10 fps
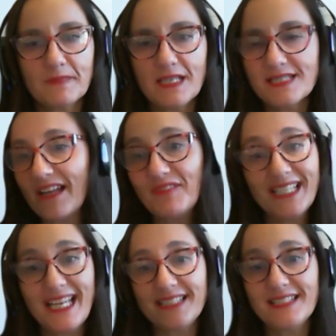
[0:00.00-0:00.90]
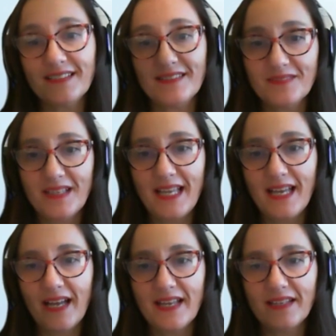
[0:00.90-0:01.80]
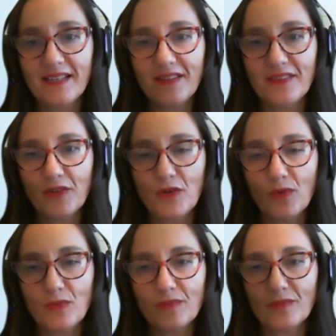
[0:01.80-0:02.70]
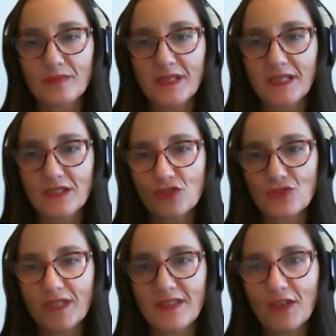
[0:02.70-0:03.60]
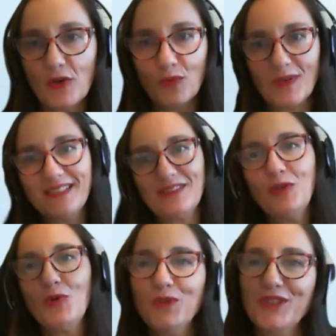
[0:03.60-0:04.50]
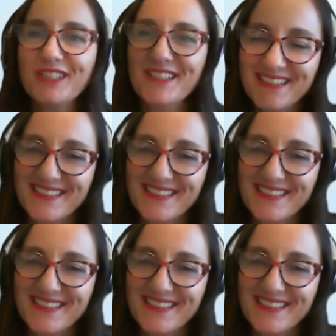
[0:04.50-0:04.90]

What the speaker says: is navigating AI in their own industry, in their own little corner?